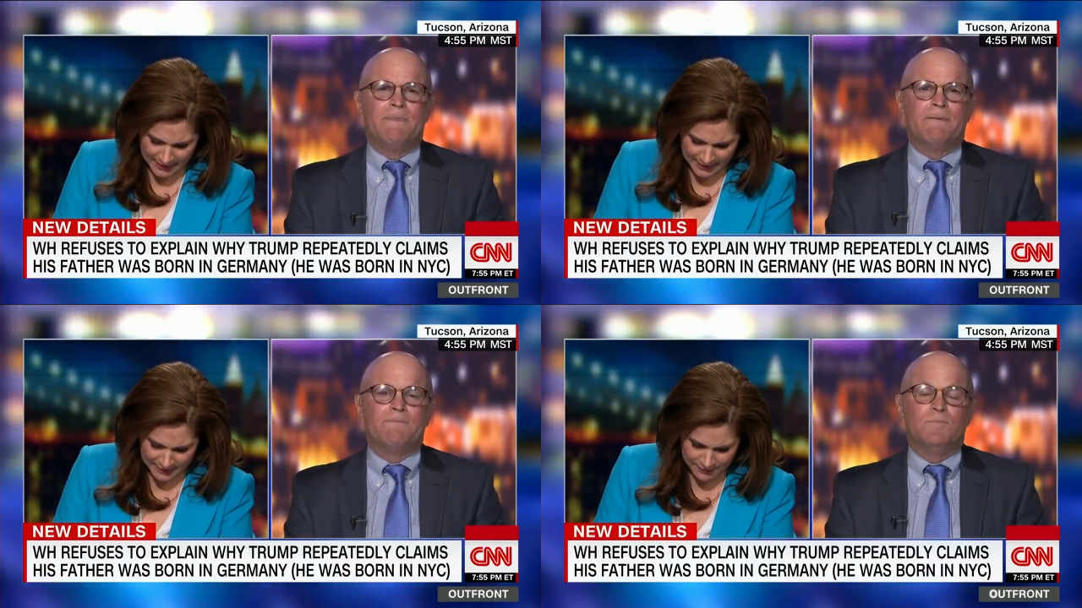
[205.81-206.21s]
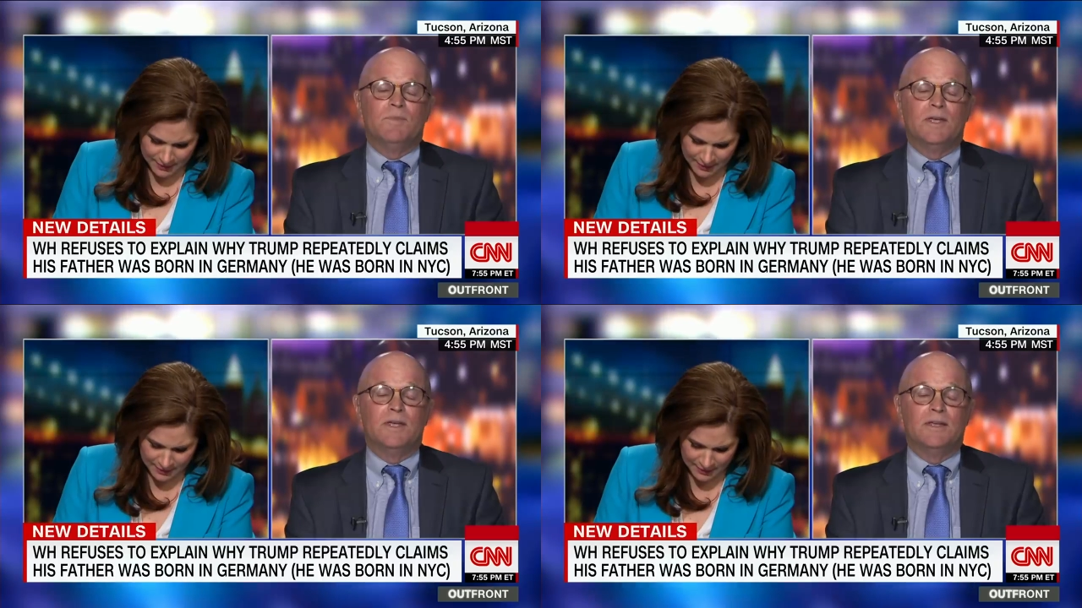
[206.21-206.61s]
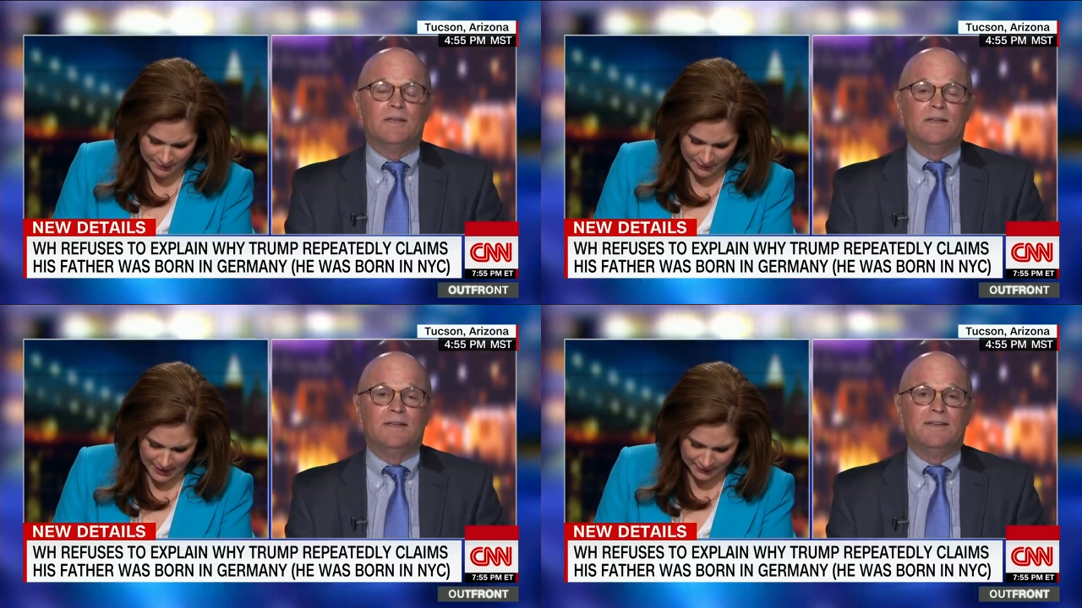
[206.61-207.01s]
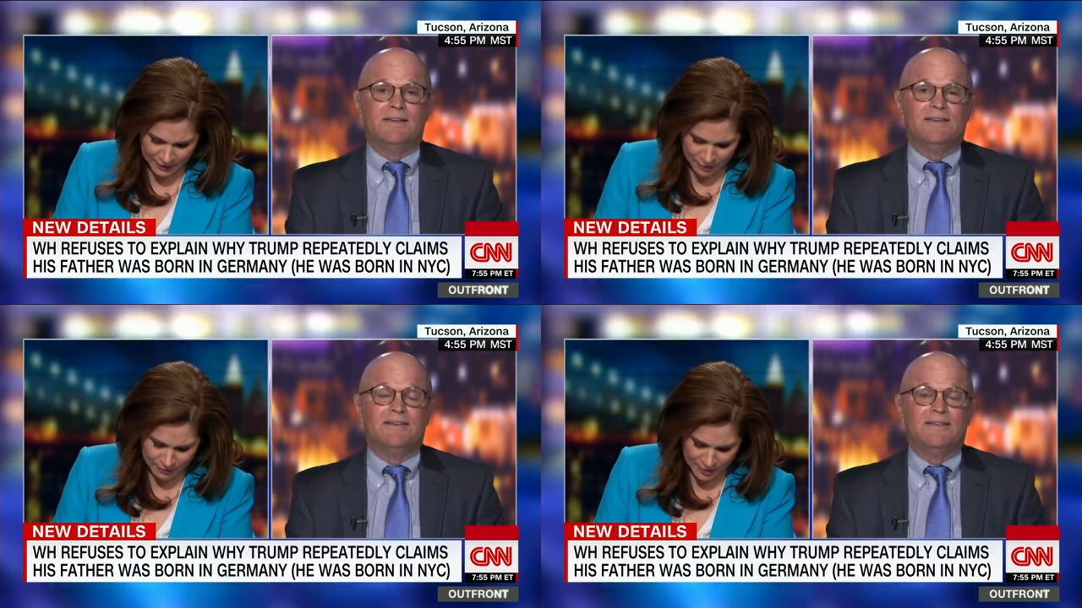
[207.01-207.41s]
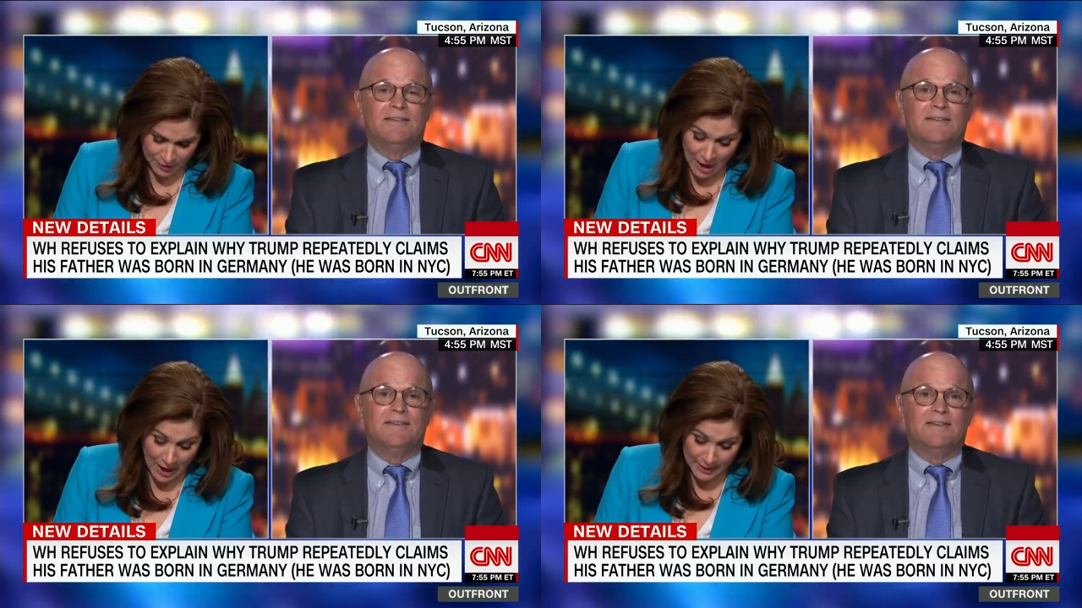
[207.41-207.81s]
Speaker 1: and it, it, in fact, they're they're
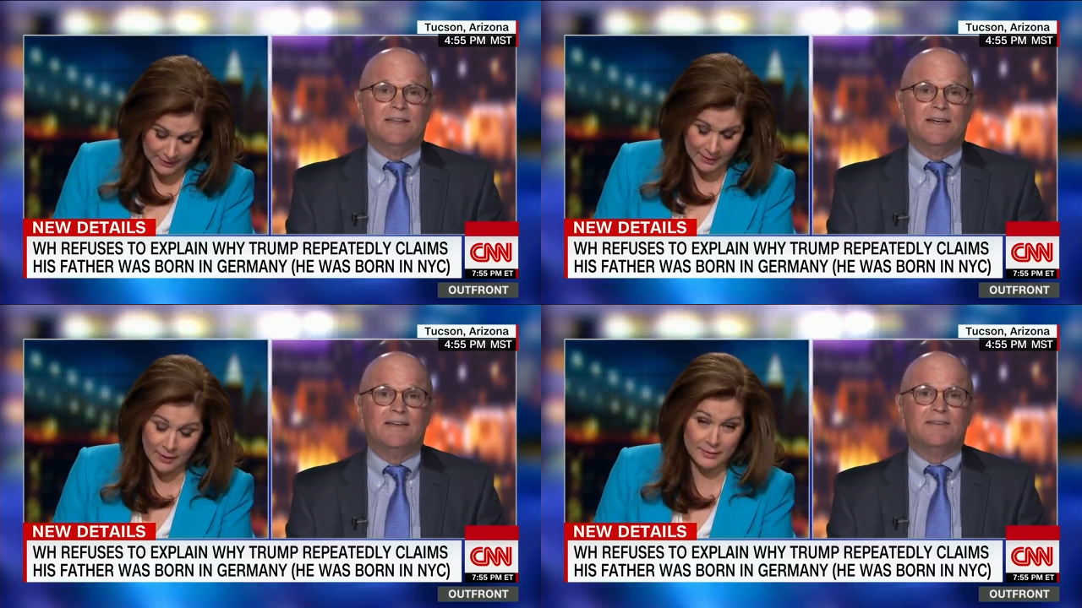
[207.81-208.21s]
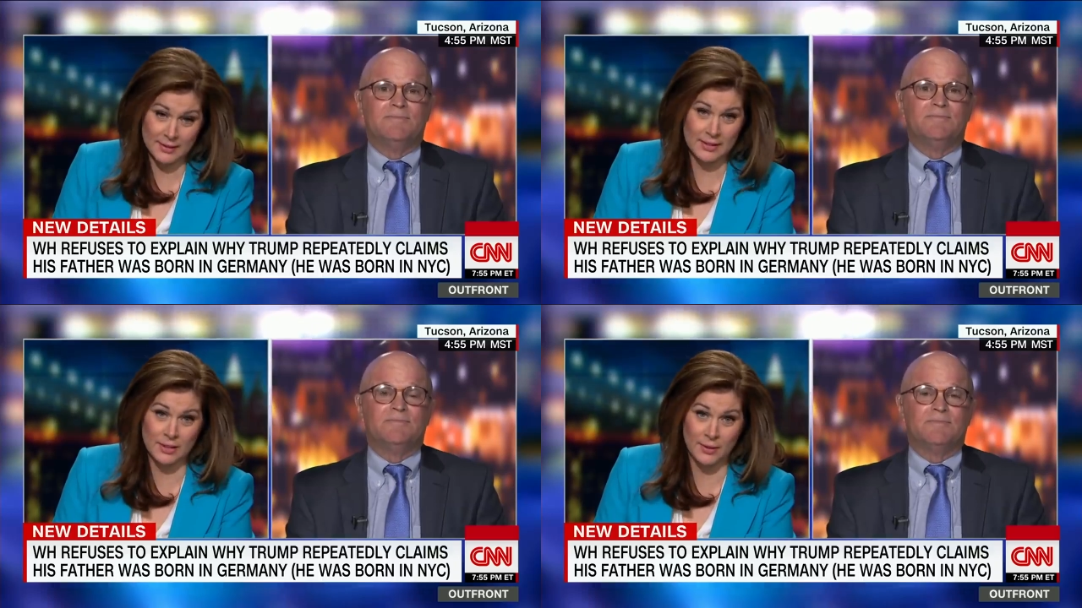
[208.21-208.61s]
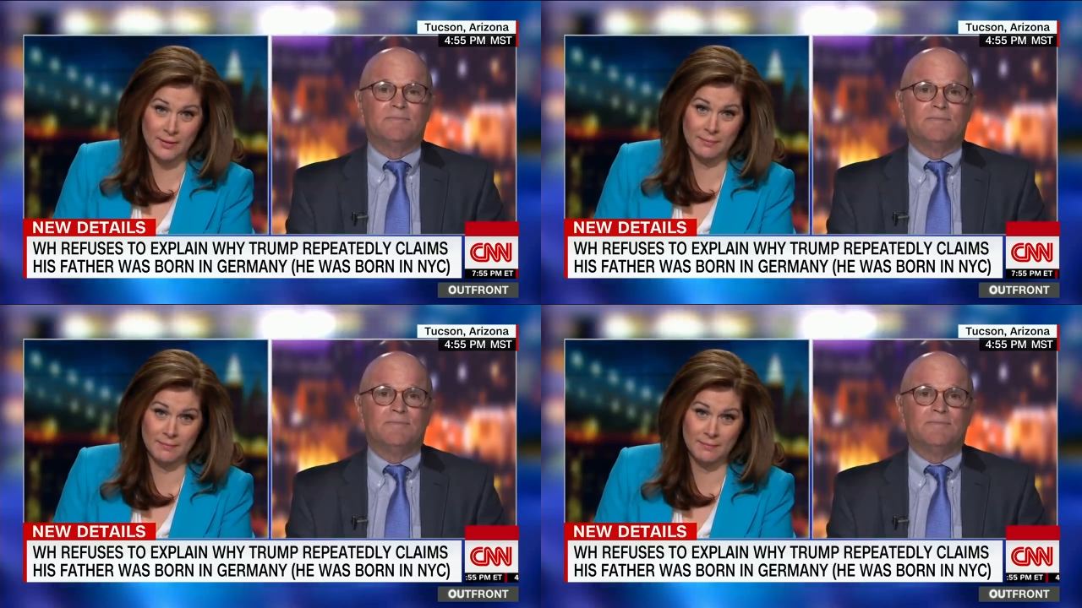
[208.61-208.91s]
not. Uh, listen to it.